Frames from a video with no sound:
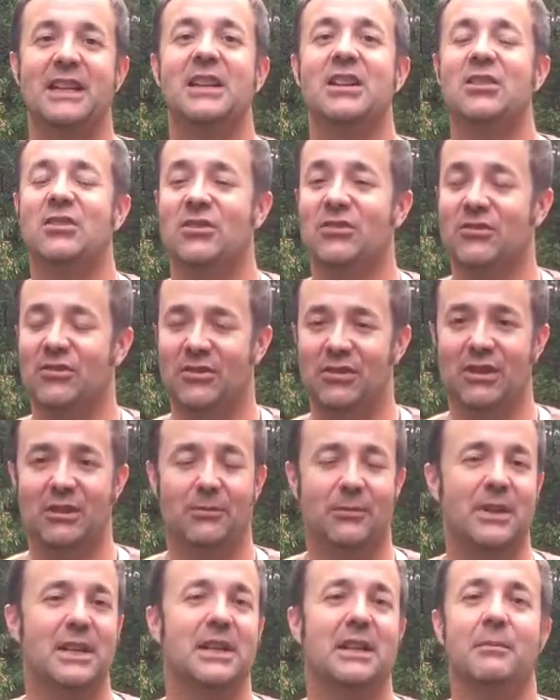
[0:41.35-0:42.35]
you can certainly
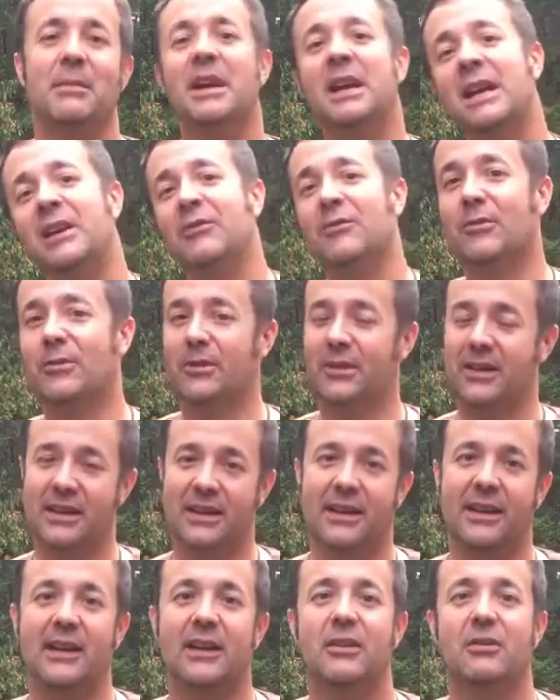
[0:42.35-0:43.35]
read the manual
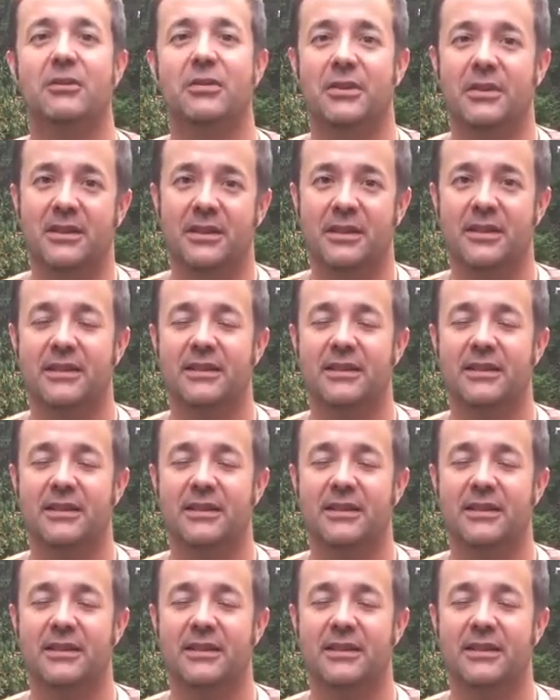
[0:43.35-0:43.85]
and go to